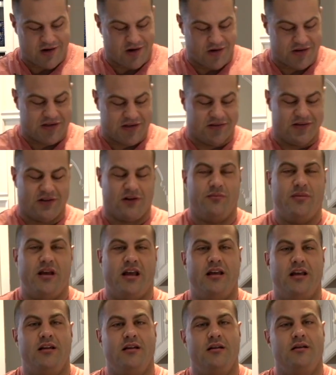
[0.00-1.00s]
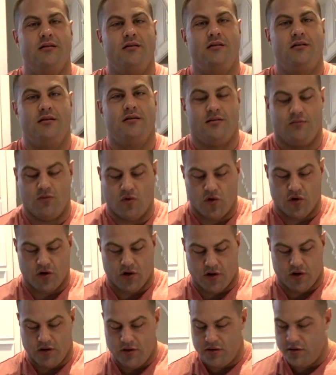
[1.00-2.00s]
cooks a little bit
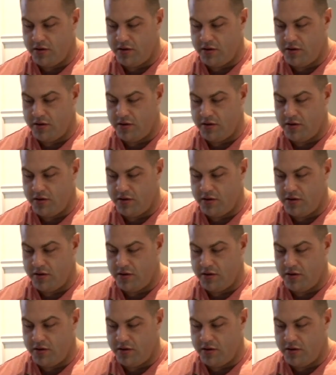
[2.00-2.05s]
more